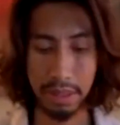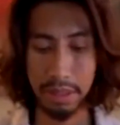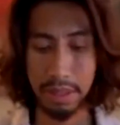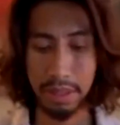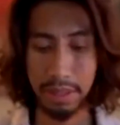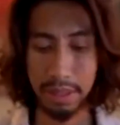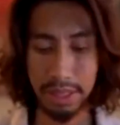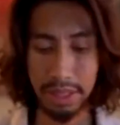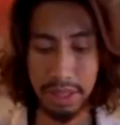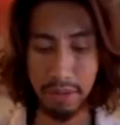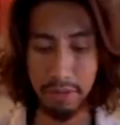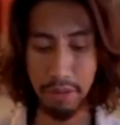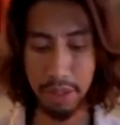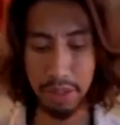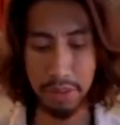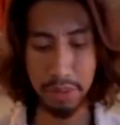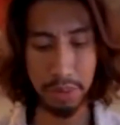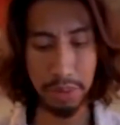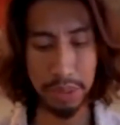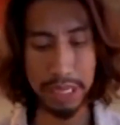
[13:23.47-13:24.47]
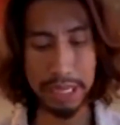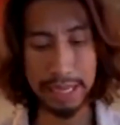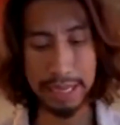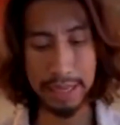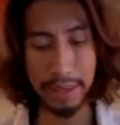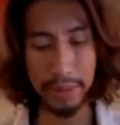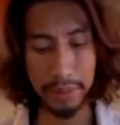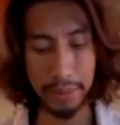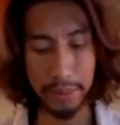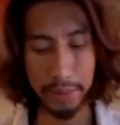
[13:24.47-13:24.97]
Next to the four. Ooh,
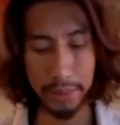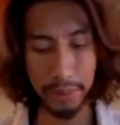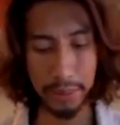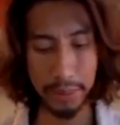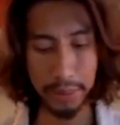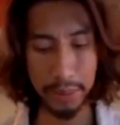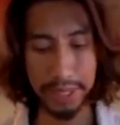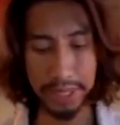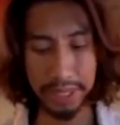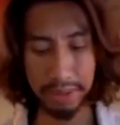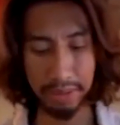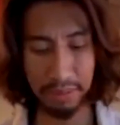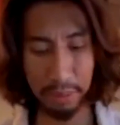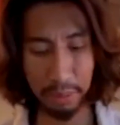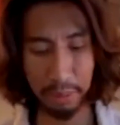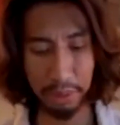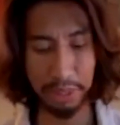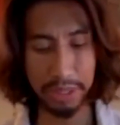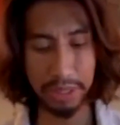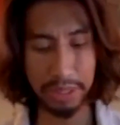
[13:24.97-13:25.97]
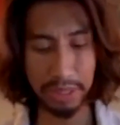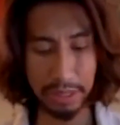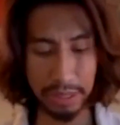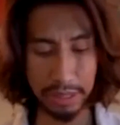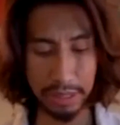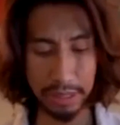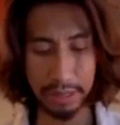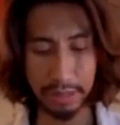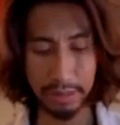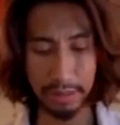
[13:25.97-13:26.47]
hello, King of
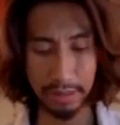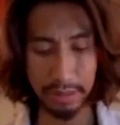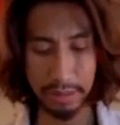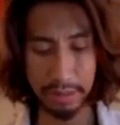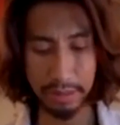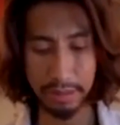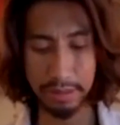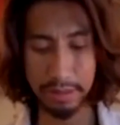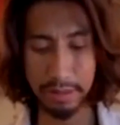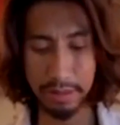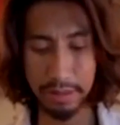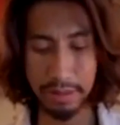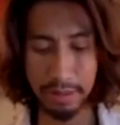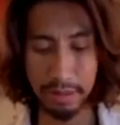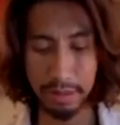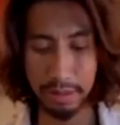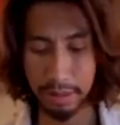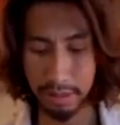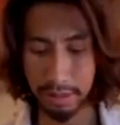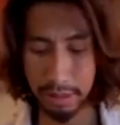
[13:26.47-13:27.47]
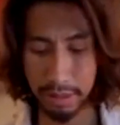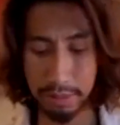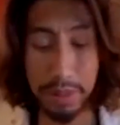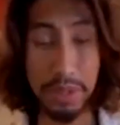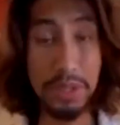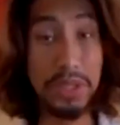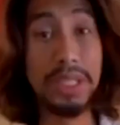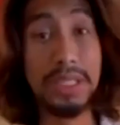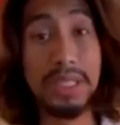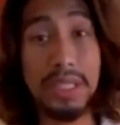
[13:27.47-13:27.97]
Wands. Okay. This
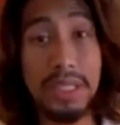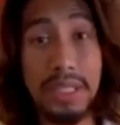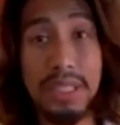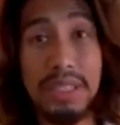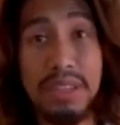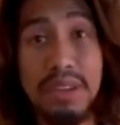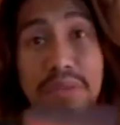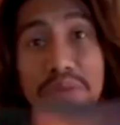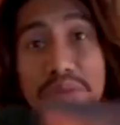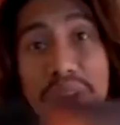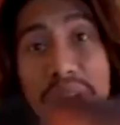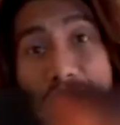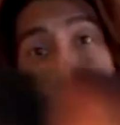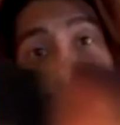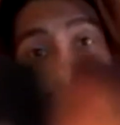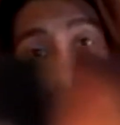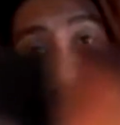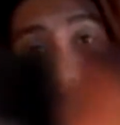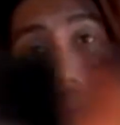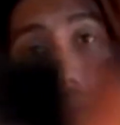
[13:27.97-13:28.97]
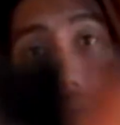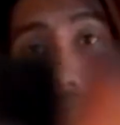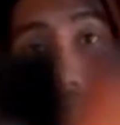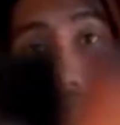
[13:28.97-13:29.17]
person is an in-your-face Aries